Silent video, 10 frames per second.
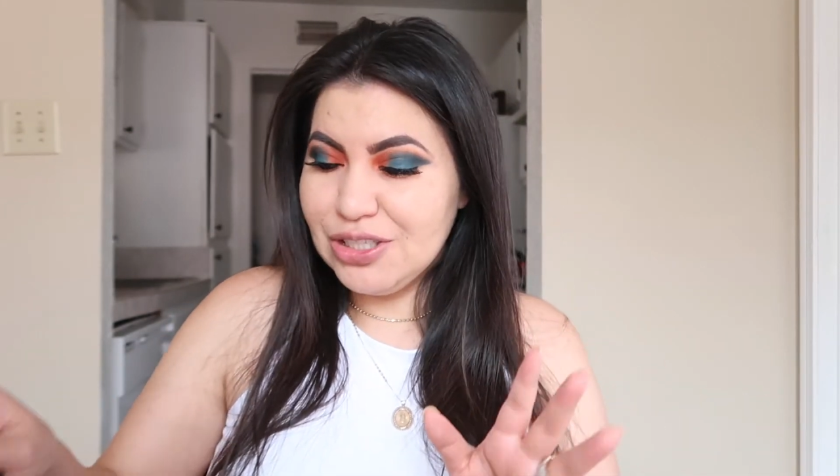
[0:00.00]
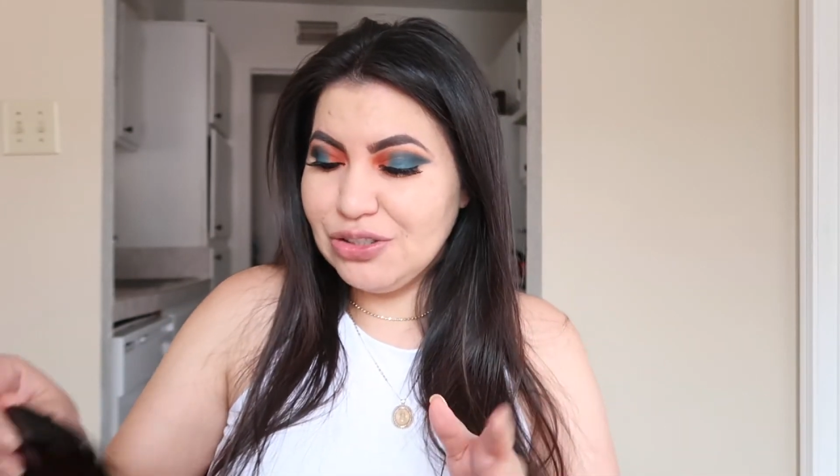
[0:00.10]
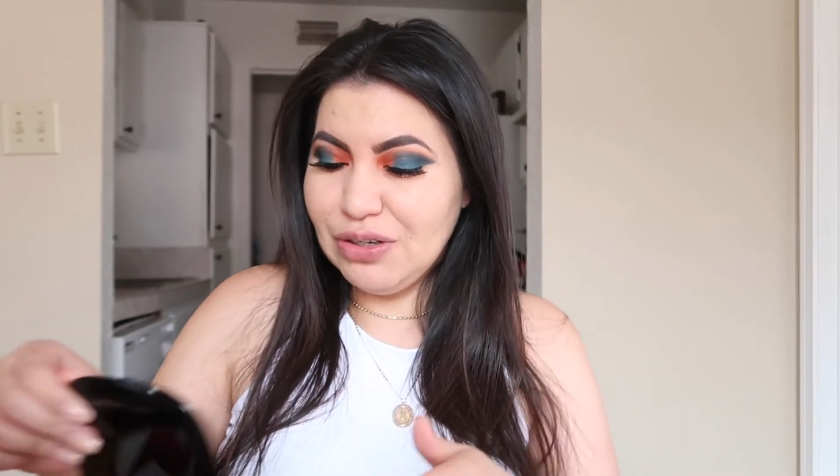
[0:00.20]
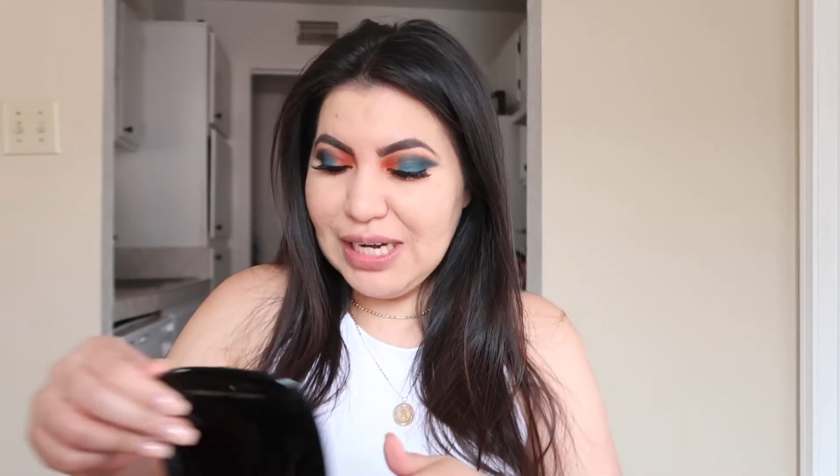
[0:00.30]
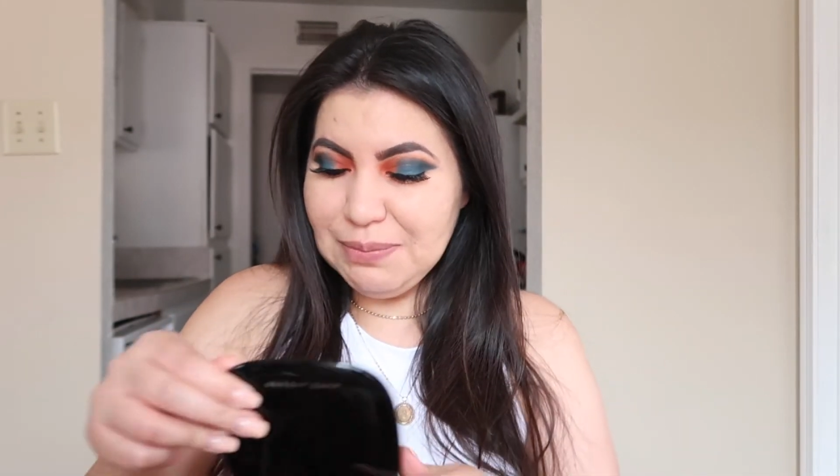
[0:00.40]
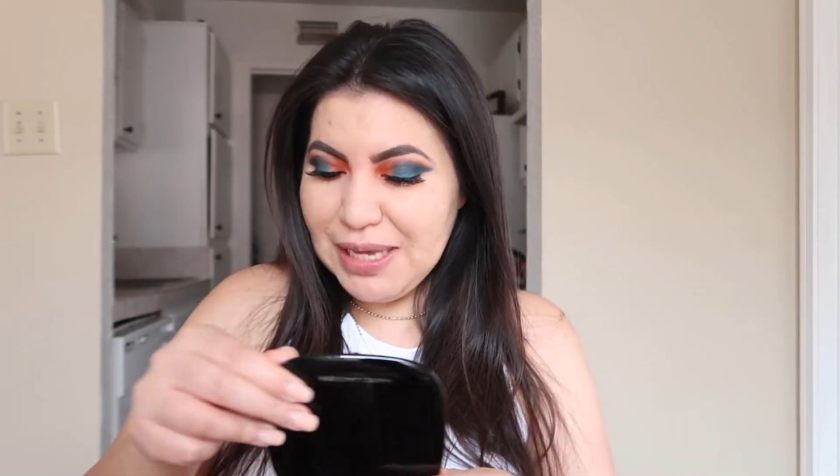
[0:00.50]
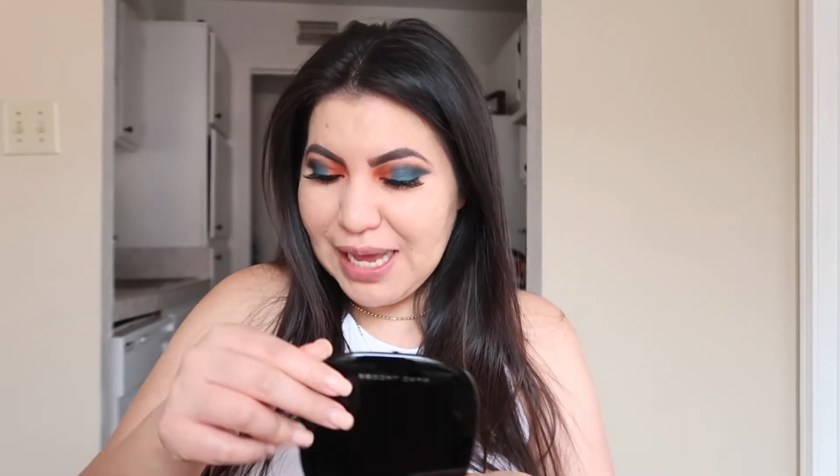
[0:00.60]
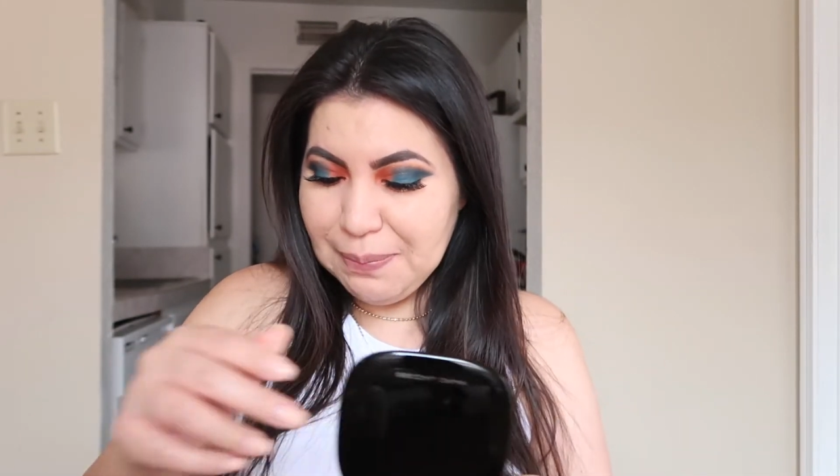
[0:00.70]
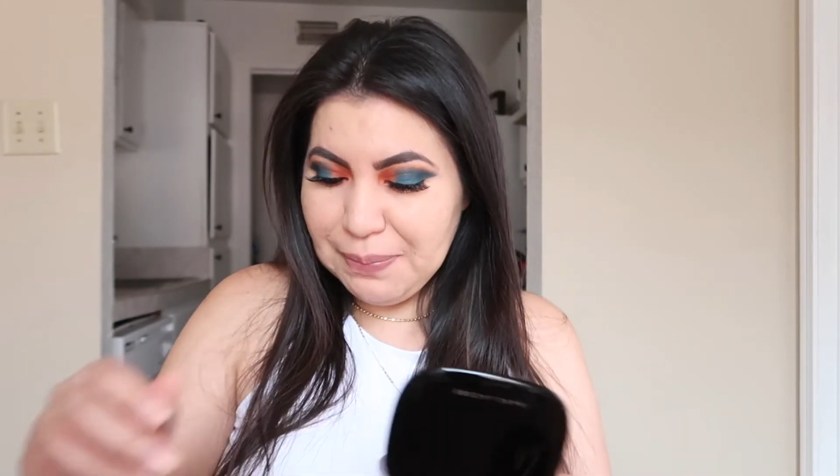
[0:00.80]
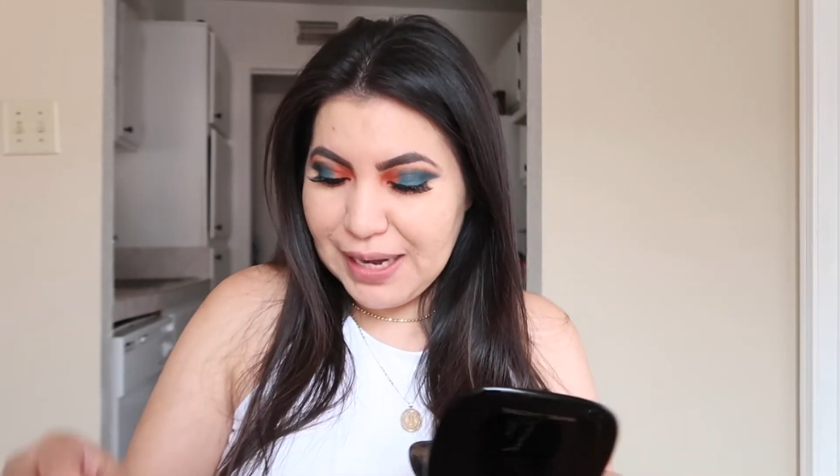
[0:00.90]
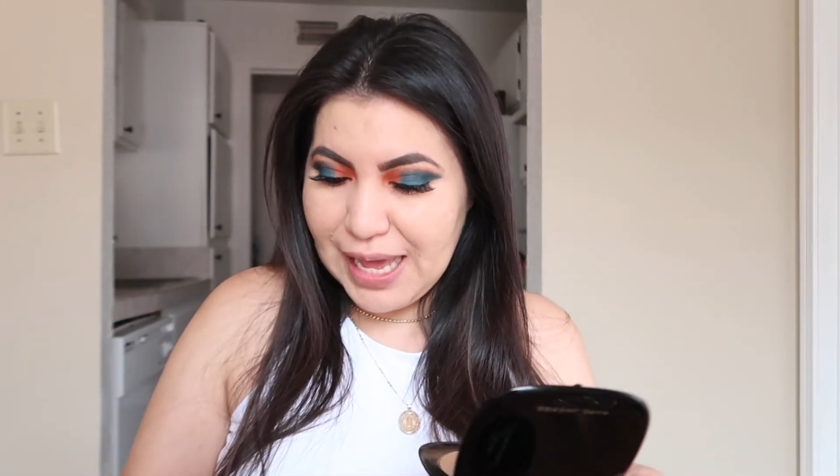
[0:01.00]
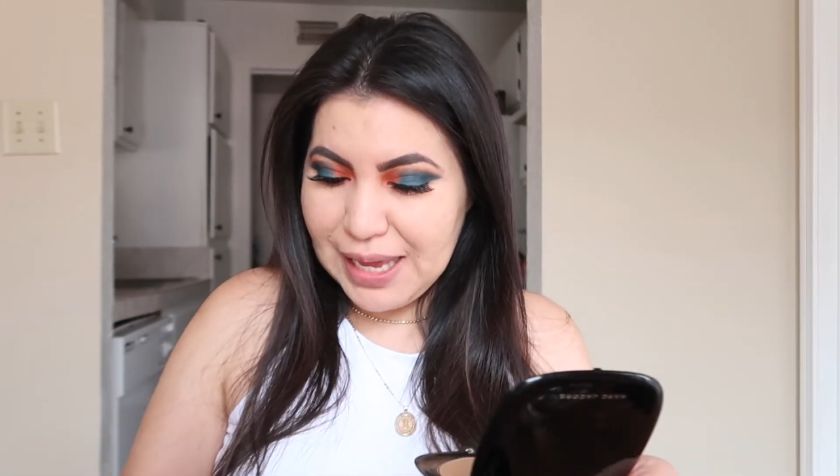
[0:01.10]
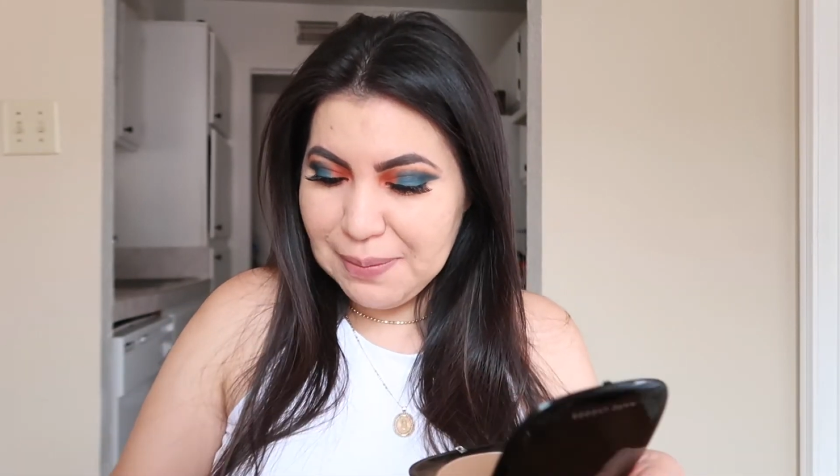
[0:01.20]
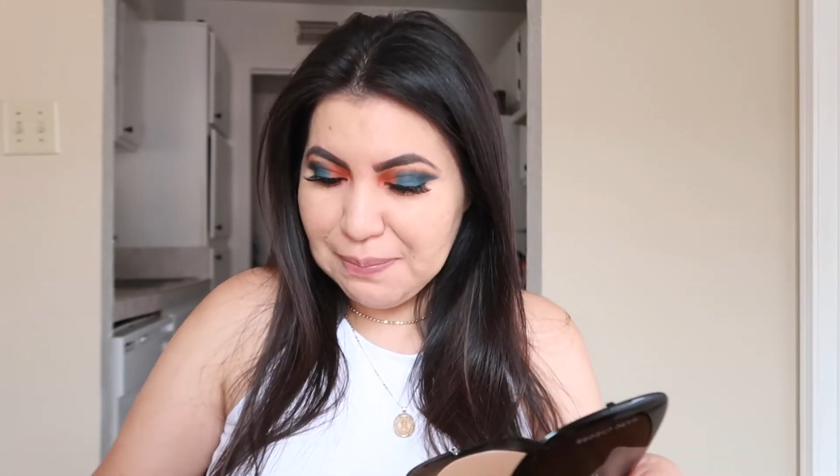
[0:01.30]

so let me apply